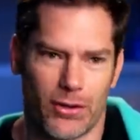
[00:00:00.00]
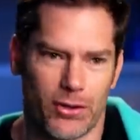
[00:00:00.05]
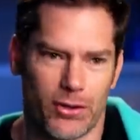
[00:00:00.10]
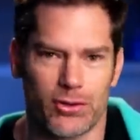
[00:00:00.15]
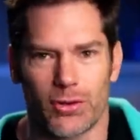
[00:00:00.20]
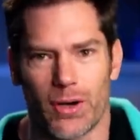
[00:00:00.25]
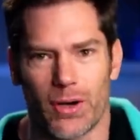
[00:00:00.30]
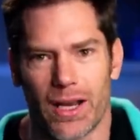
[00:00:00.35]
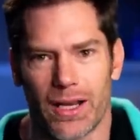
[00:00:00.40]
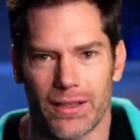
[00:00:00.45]
They're
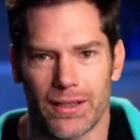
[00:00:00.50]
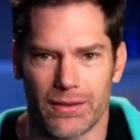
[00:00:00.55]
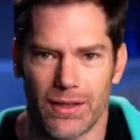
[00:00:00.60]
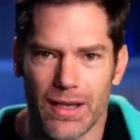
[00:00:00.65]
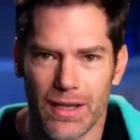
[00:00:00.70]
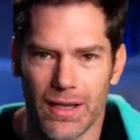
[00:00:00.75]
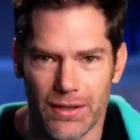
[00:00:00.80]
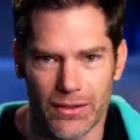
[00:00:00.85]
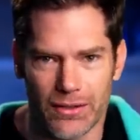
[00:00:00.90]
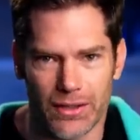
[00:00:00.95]
trying
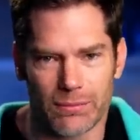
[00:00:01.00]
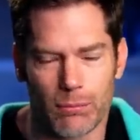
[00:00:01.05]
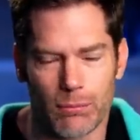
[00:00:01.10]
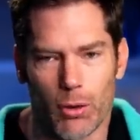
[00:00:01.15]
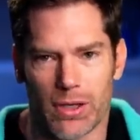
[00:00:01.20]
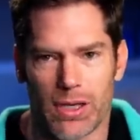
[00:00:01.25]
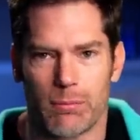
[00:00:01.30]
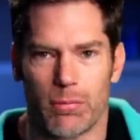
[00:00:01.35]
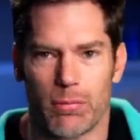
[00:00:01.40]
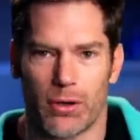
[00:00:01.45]
these
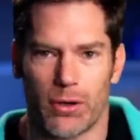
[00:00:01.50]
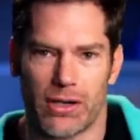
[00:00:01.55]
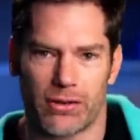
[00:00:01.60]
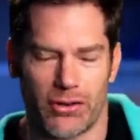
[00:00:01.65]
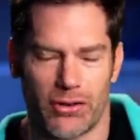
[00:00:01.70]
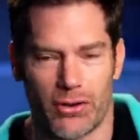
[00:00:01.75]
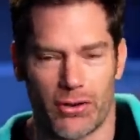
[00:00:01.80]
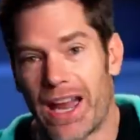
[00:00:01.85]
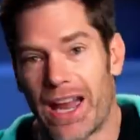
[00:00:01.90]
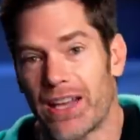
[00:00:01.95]
morning
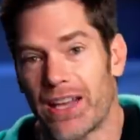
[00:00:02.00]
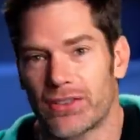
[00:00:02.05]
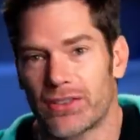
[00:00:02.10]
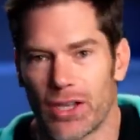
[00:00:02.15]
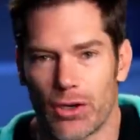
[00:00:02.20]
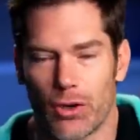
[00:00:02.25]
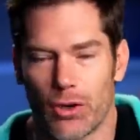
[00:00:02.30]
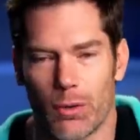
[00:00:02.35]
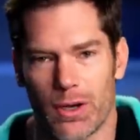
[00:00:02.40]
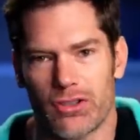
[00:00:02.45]
prayers. They're
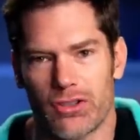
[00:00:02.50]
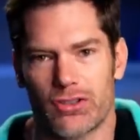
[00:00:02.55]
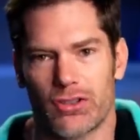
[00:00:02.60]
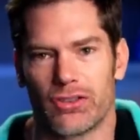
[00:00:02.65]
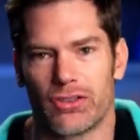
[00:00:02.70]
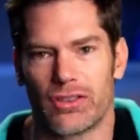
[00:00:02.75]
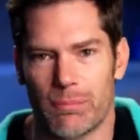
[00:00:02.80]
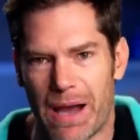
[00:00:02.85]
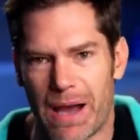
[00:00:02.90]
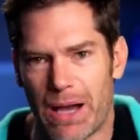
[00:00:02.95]
asking
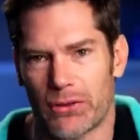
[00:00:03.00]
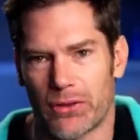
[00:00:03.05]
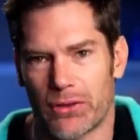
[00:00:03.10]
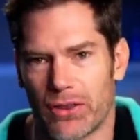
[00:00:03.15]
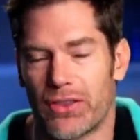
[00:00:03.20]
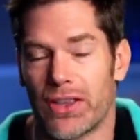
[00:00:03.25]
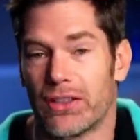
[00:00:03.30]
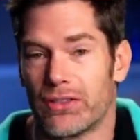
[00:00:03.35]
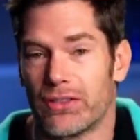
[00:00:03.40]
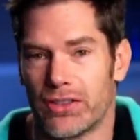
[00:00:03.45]
questions about
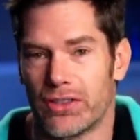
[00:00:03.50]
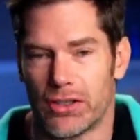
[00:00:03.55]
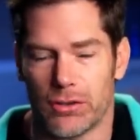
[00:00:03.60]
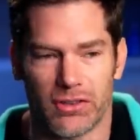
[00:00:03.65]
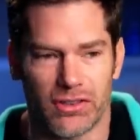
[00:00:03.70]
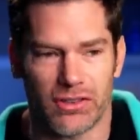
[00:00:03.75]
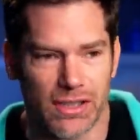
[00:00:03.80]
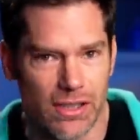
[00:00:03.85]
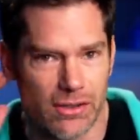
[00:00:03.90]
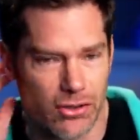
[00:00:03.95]
the things that
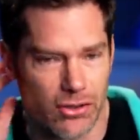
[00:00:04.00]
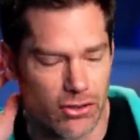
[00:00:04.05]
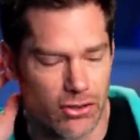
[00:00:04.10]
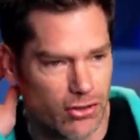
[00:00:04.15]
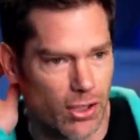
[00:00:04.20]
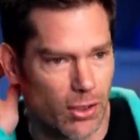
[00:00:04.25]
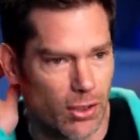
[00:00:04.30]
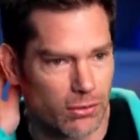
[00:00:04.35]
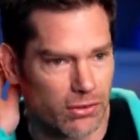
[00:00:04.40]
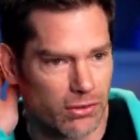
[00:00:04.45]
you see in the
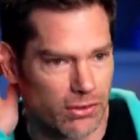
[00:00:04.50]
show.